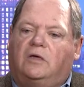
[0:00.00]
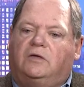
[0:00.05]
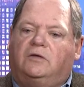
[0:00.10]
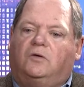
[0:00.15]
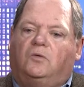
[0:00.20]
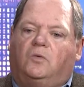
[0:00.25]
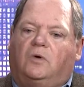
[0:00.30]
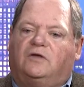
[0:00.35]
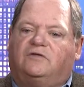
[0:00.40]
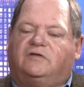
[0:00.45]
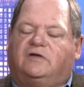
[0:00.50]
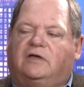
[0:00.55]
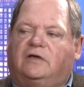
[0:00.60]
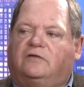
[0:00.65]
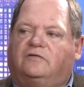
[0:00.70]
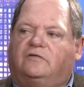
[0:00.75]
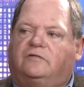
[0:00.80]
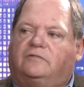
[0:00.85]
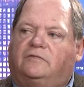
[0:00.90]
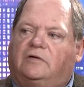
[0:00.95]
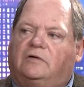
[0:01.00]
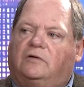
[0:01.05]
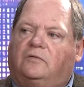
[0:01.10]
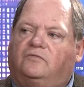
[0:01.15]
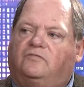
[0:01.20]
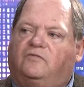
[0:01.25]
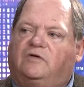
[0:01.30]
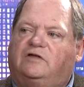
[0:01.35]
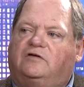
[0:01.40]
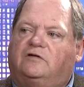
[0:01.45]
You watch kids,
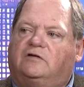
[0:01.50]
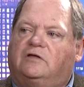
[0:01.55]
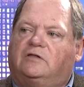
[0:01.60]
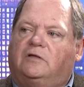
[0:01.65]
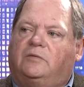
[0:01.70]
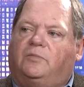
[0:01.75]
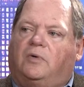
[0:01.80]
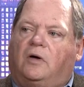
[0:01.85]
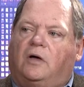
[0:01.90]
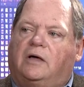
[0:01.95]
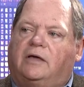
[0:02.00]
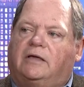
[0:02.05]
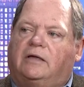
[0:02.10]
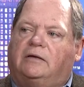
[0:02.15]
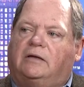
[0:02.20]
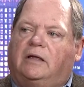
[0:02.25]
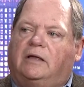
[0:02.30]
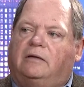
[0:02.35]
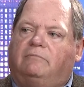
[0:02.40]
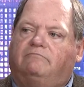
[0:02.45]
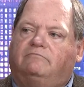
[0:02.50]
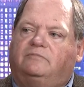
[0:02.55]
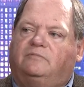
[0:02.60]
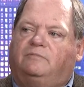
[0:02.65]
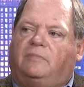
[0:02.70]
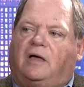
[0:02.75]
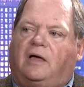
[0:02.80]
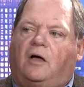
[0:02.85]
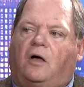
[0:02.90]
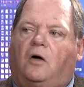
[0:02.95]
reach into their pocket
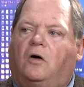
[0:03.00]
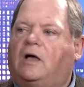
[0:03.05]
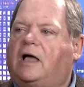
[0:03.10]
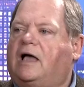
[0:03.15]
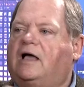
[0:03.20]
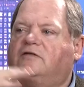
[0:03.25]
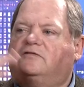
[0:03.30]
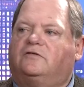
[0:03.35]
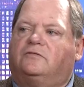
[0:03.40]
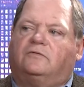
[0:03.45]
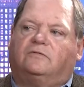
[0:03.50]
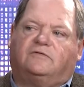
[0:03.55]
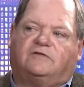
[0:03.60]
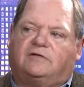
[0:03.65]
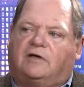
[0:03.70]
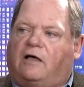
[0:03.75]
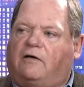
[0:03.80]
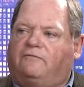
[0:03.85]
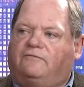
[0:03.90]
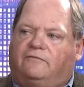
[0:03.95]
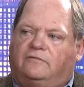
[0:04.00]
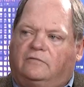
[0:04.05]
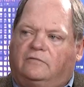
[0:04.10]
and buy all kinds of stuff.